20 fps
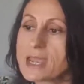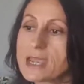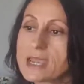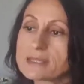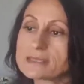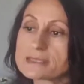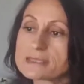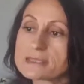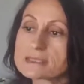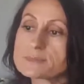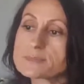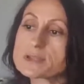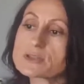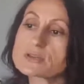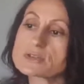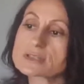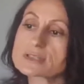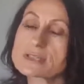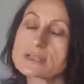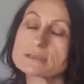And this is
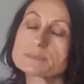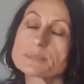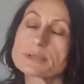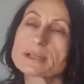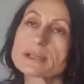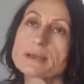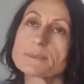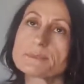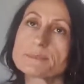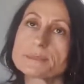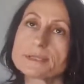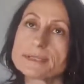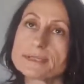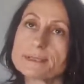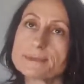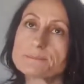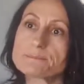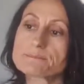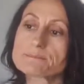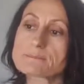because gut become
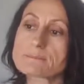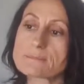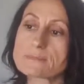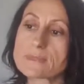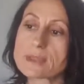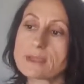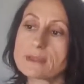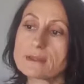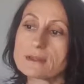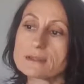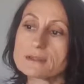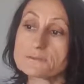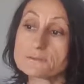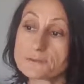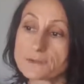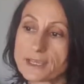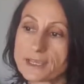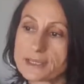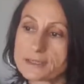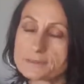
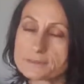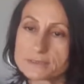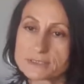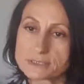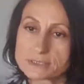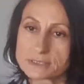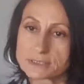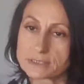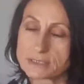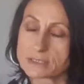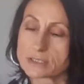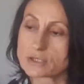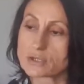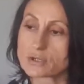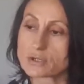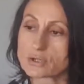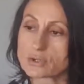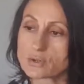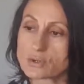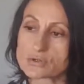inflamed,
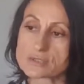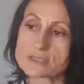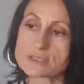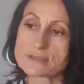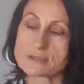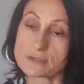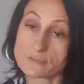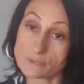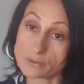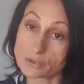causing